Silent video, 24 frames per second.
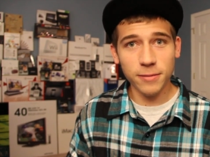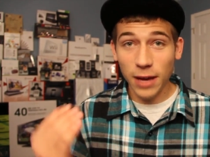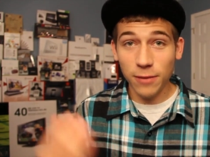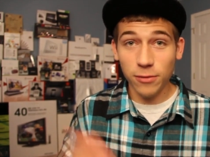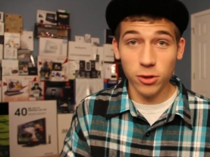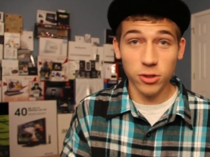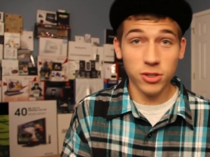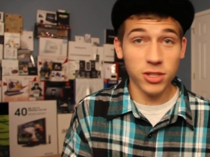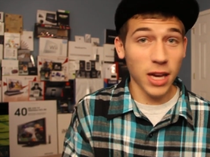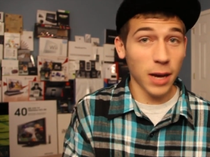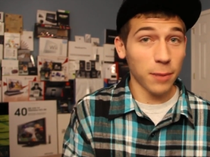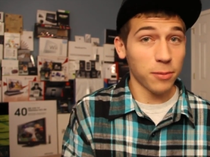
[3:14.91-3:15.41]
If
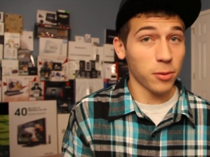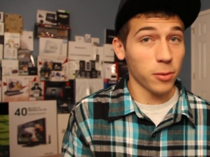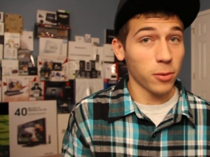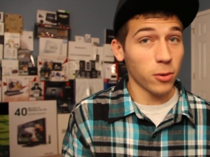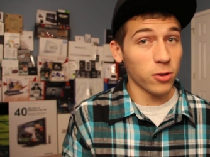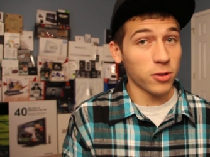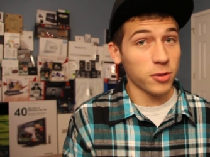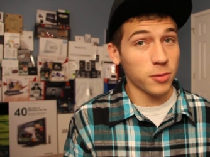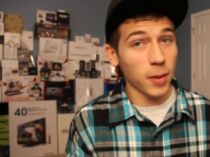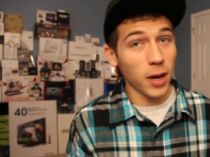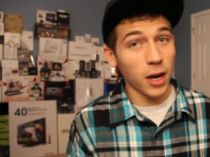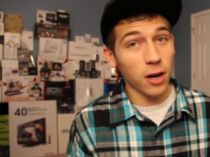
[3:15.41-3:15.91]
you're
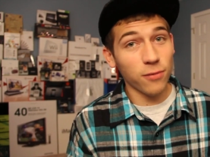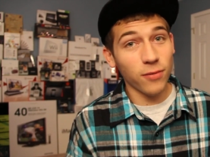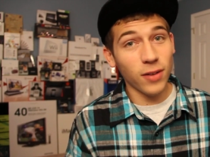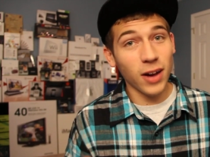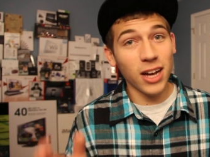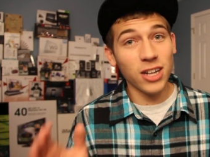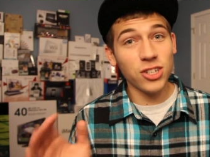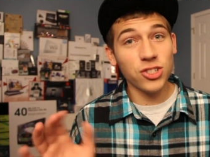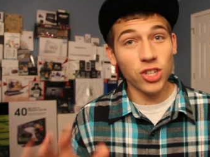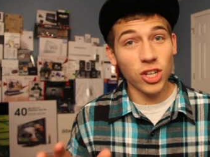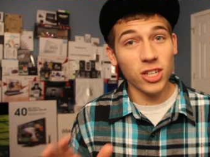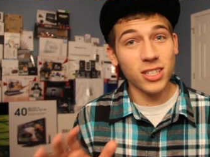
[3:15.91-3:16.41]
skeptical of
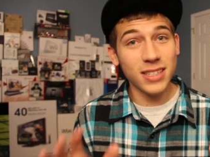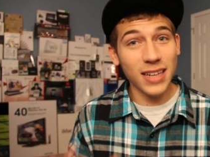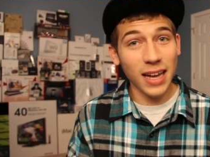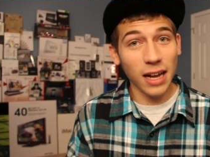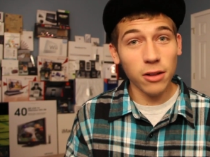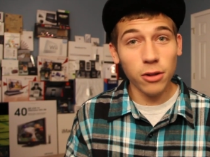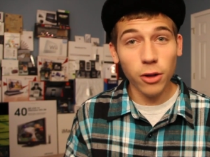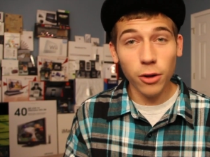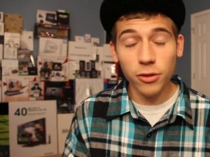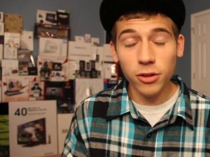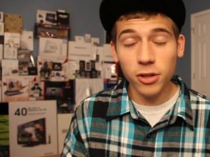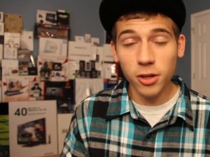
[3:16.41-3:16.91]
Spotify, just
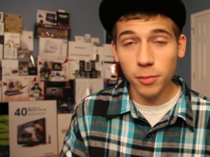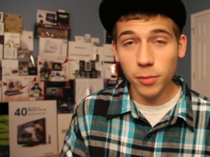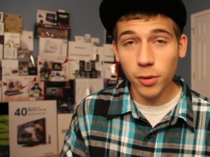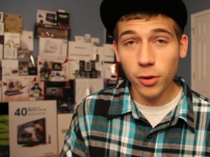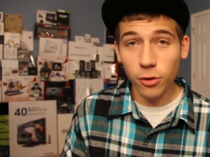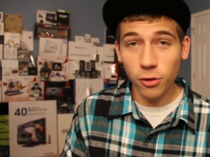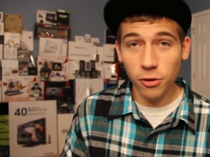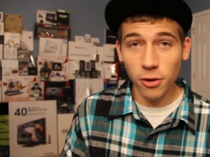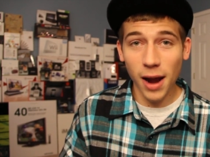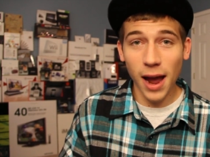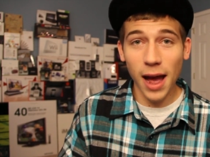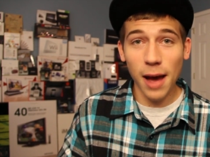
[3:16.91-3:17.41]
download the
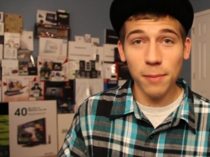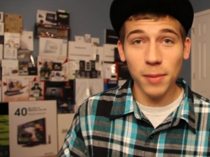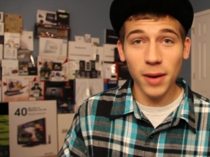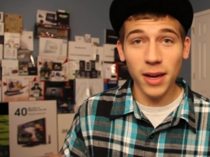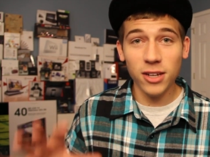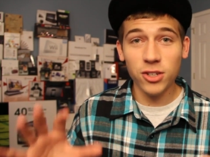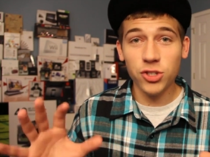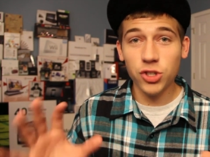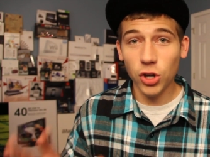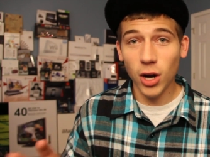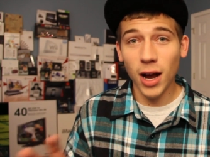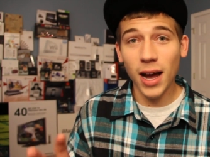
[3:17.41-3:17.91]
computer app
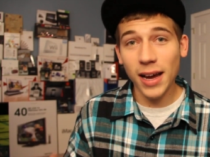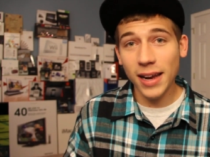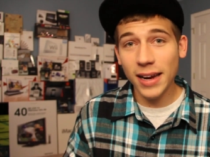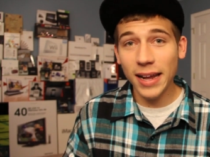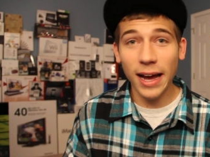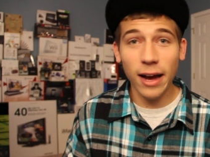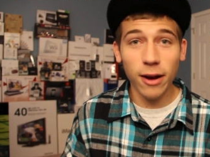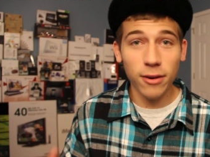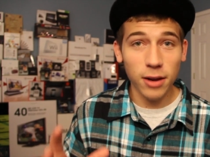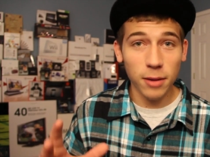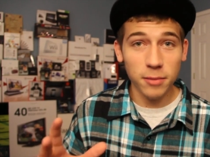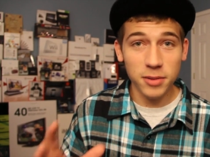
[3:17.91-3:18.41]
and try it
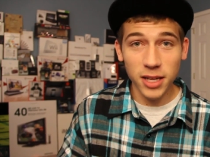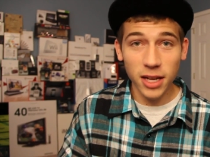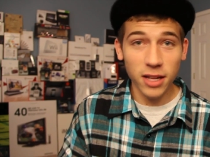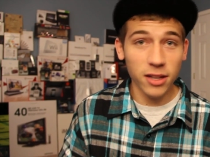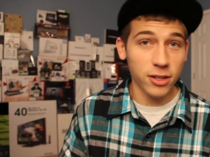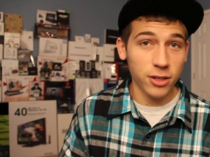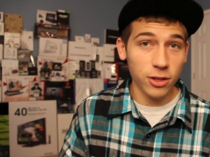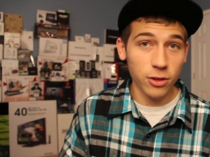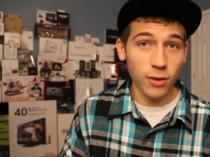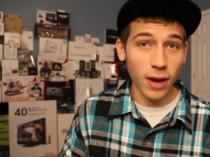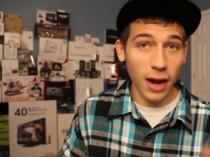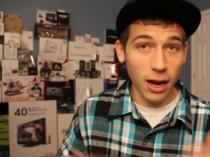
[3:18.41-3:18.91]
out. I'm
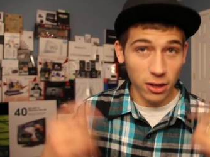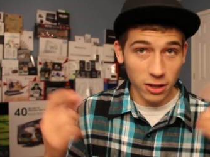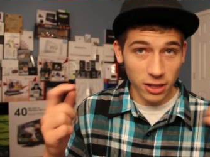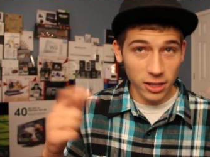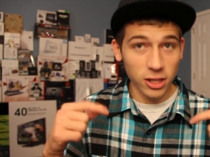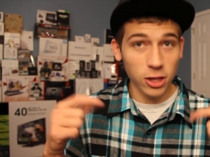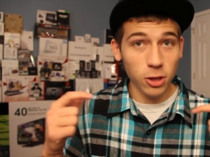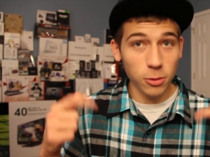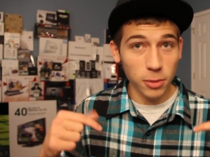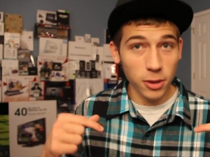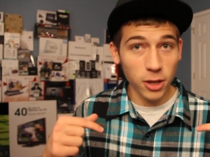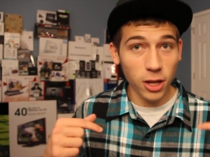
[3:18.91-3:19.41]
telling you, I'll
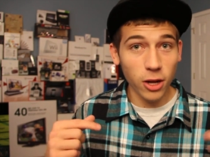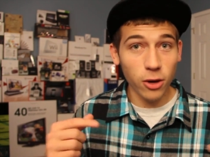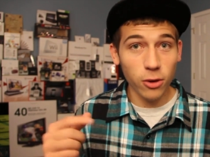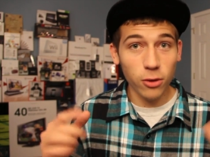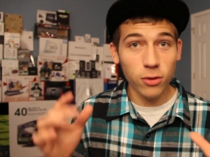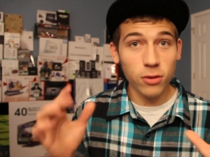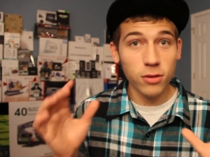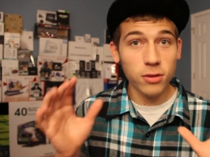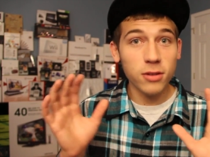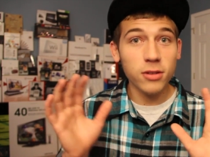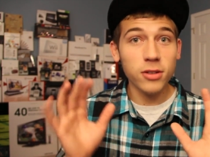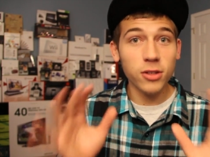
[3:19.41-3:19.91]
link you
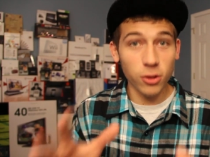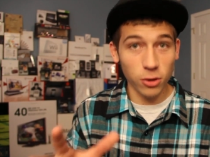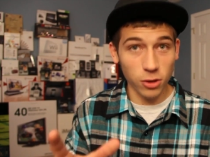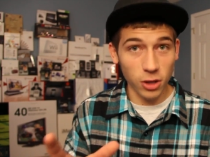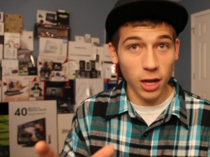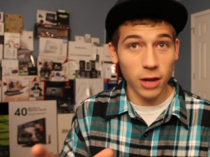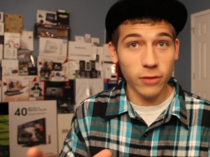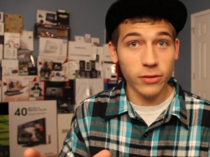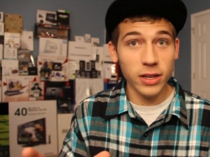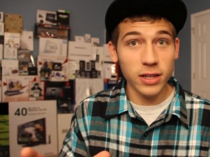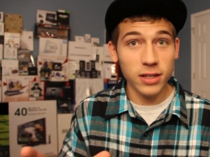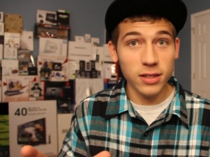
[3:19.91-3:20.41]
below. You'll
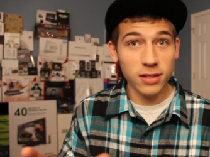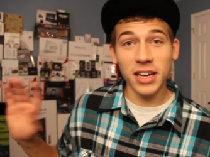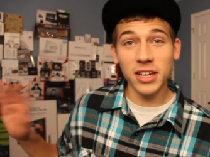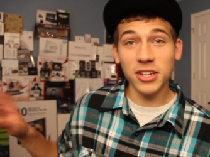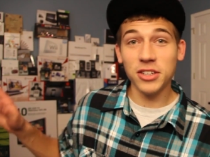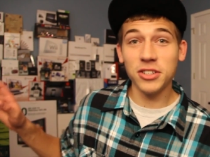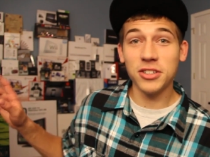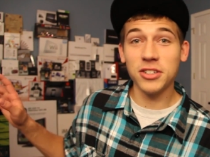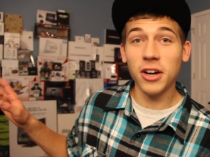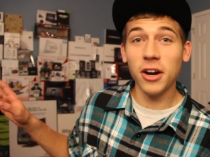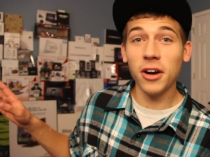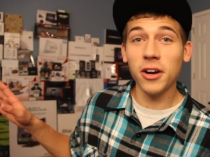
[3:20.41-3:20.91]
love it. It
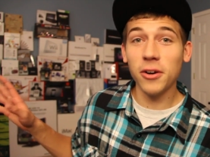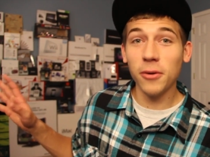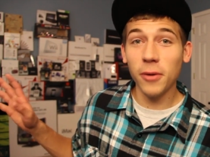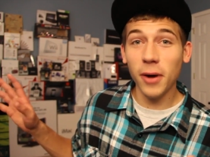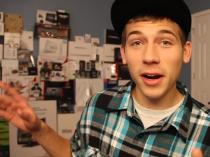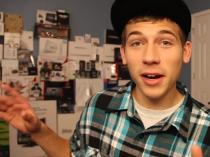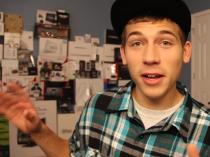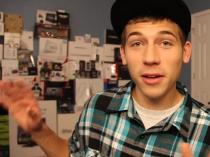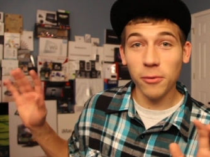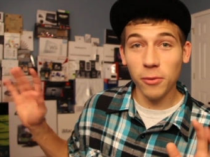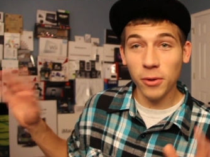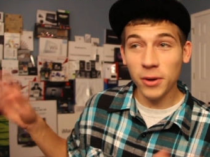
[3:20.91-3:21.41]
just started
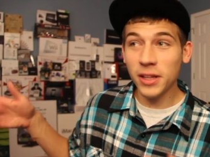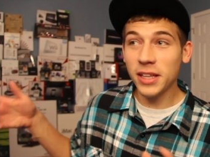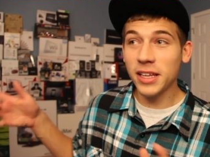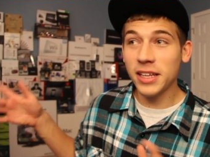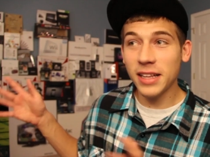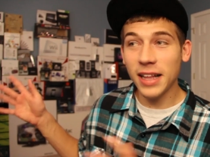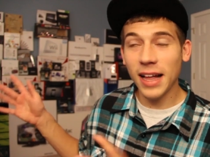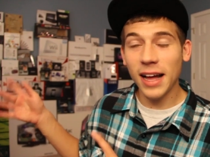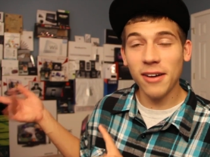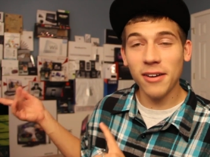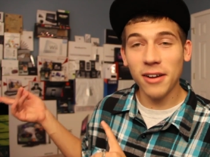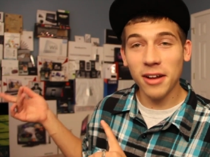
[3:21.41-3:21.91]
raining really
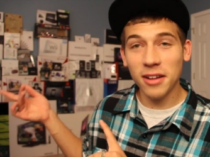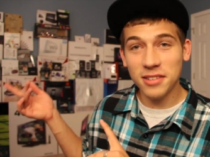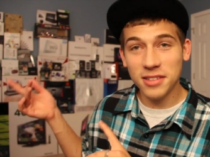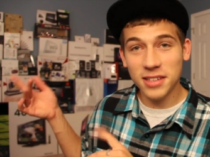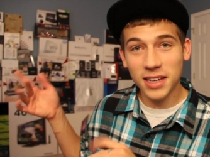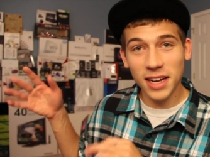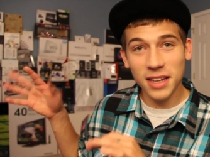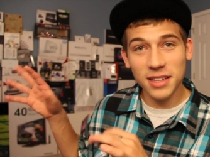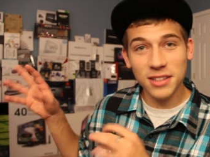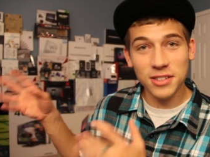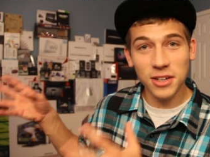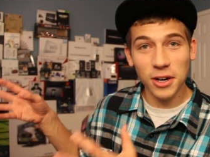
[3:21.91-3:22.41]
loud
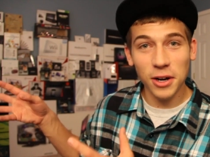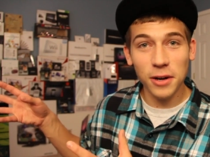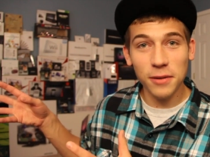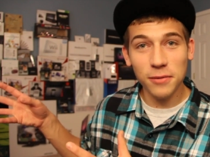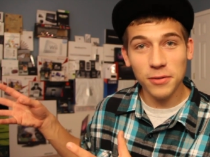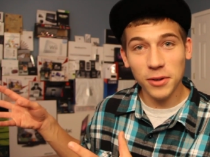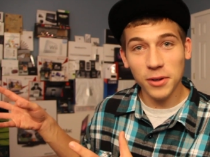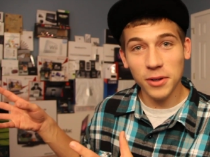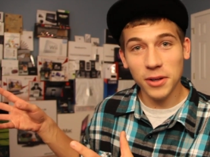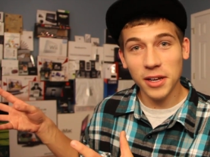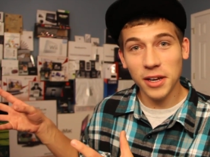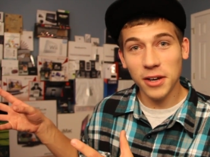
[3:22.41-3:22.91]
outside. Sorry
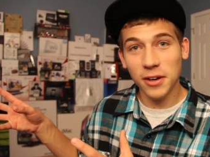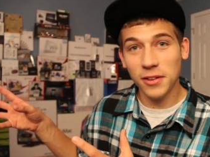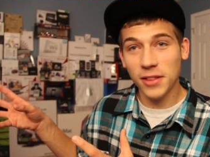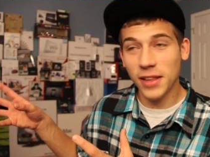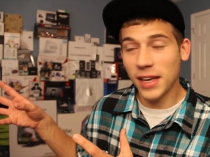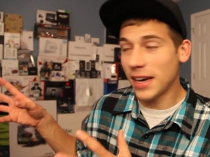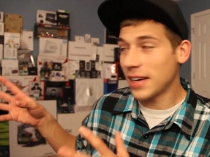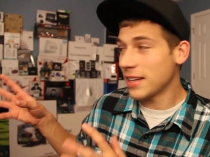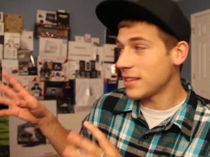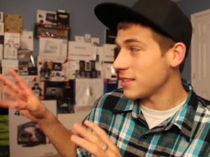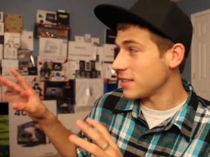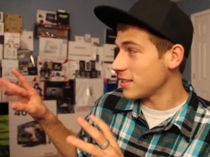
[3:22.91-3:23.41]
if you can hear
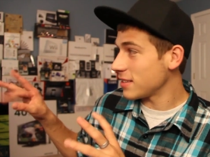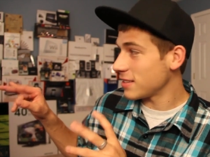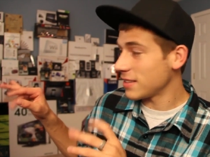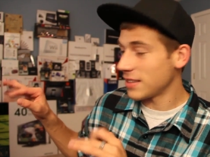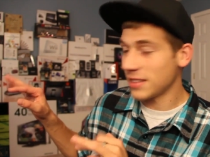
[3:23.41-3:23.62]
that.